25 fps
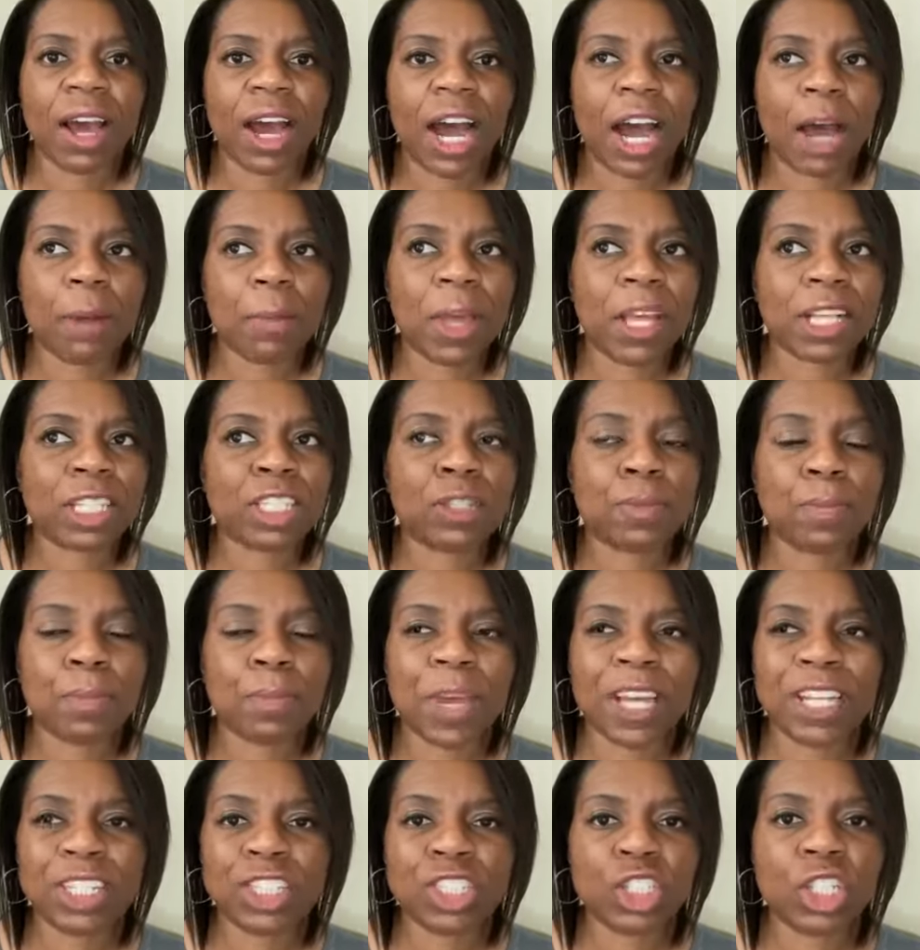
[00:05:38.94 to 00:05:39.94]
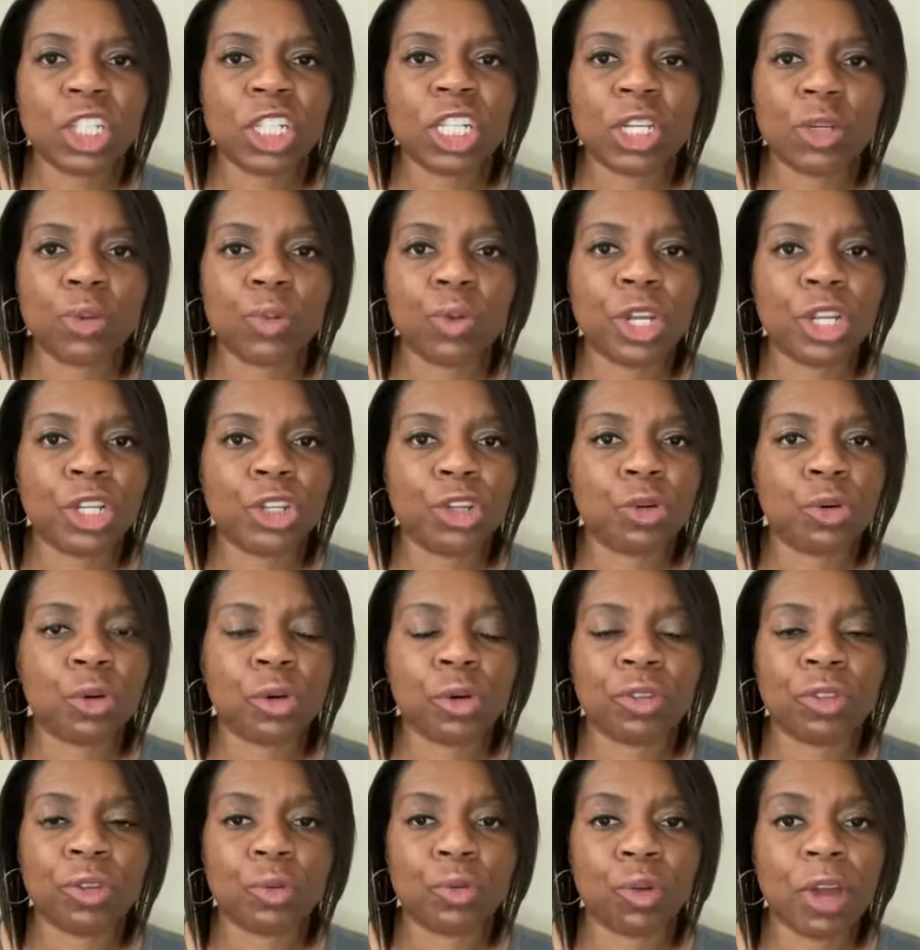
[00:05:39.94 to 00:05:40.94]
um, especially when
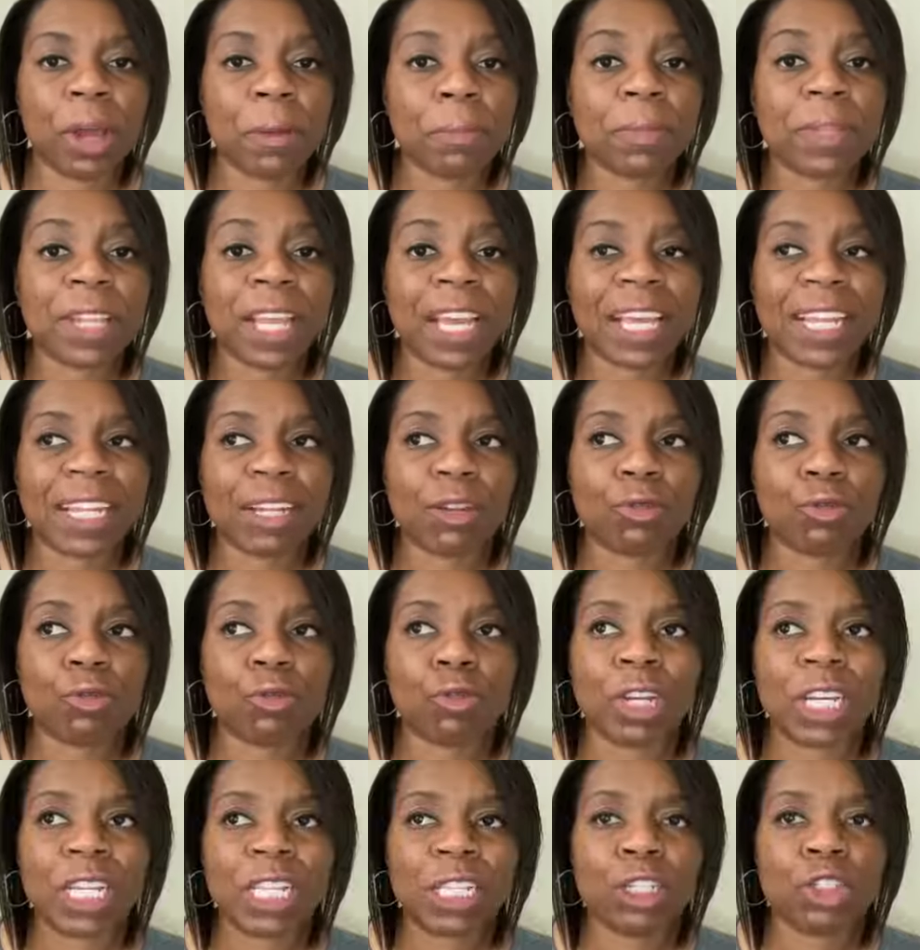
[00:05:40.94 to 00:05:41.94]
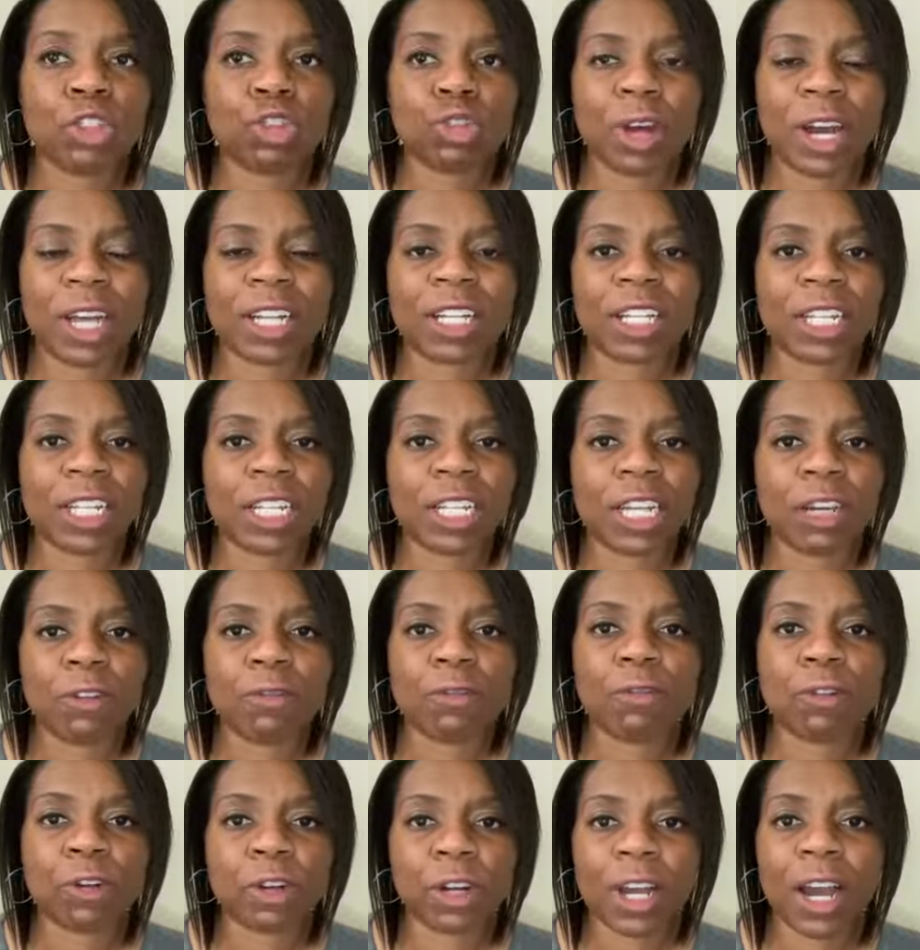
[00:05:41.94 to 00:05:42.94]
you're the remnant, really trying to live
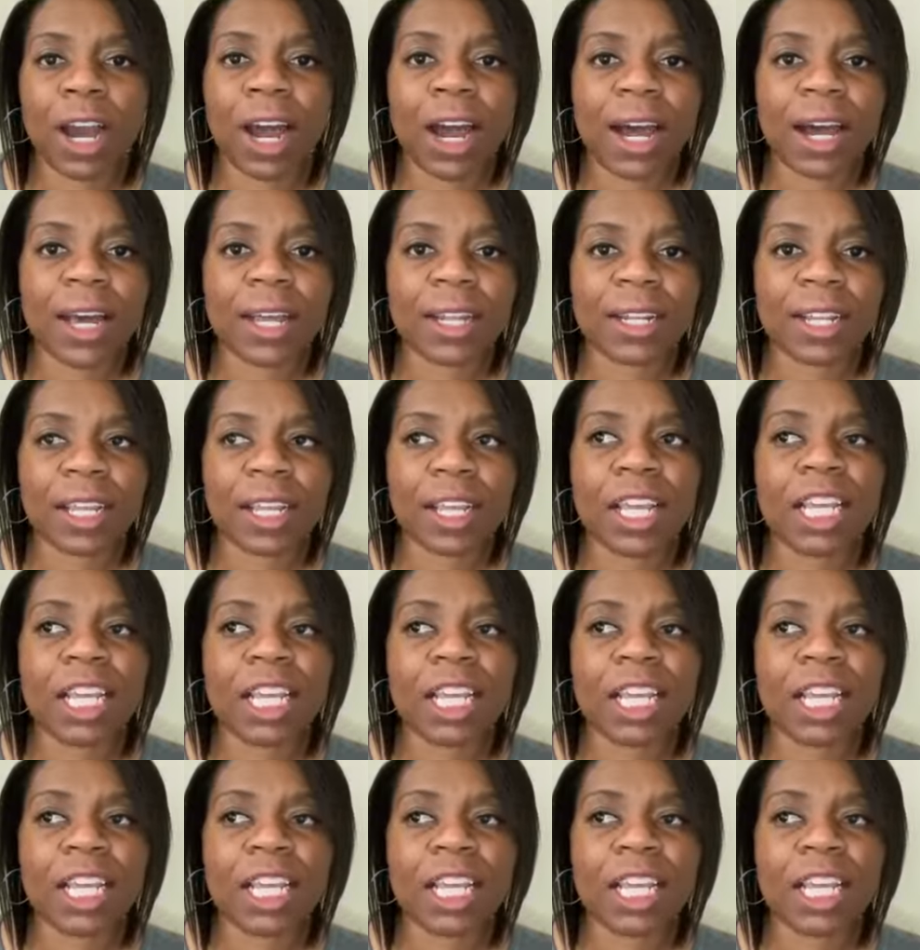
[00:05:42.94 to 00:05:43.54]
for God.